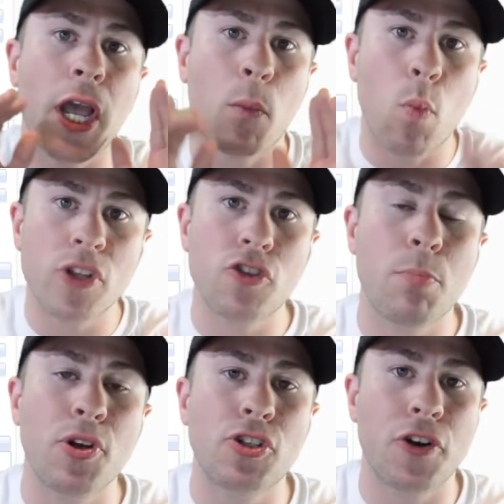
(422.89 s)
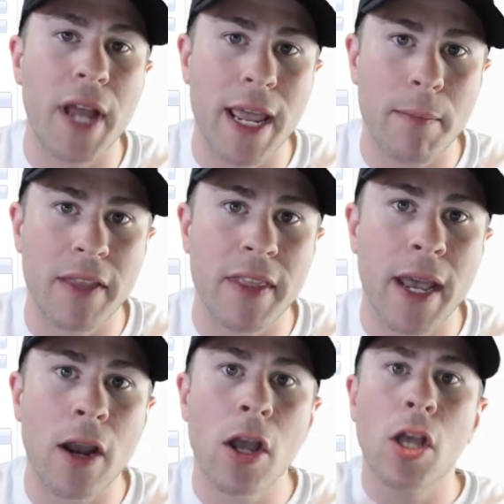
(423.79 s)
and once you put your name in
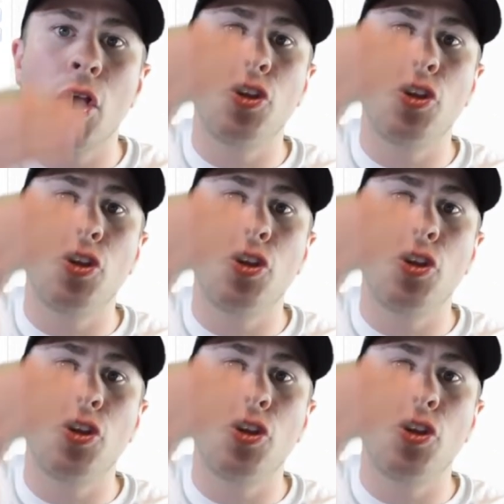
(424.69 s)
there,